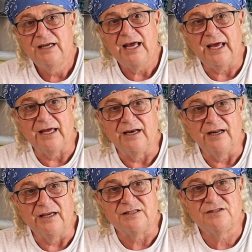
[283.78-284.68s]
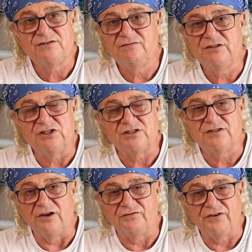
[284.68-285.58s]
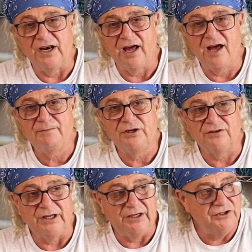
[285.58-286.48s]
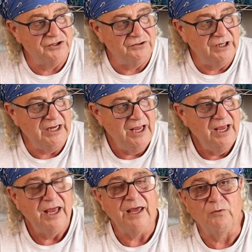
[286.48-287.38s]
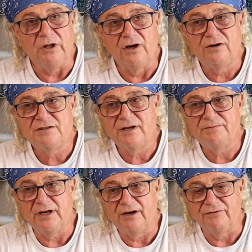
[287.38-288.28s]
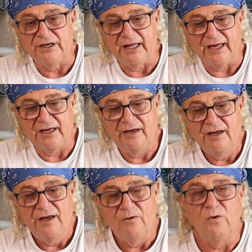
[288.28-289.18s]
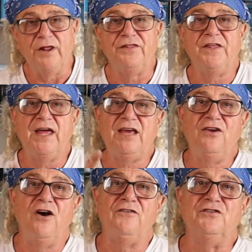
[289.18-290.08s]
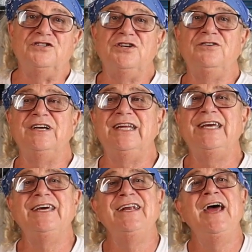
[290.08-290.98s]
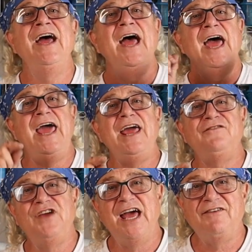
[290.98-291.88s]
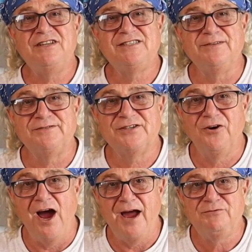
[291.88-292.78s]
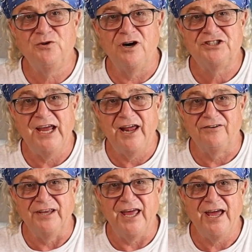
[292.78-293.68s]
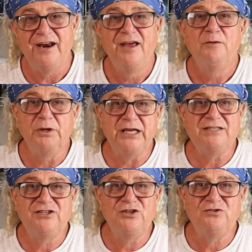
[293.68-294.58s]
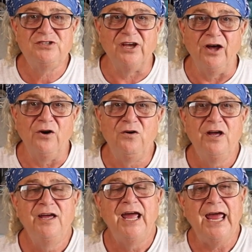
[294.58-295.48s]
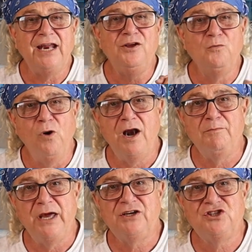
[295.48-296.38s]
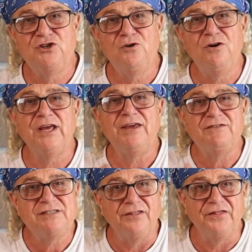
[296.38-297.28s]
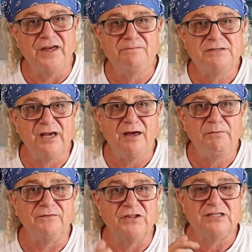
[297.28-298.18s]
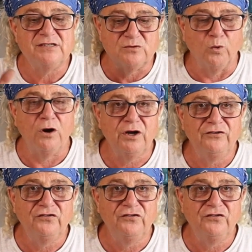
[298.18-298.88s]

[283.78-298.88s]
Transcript: and it's just a phenomenal industry, and we learn something every day. We want to thank y'all for tuning in. Hey, if you haven't subscribed to our channel yet, please do so. And you want to make sure, give us a thumbs up if this is working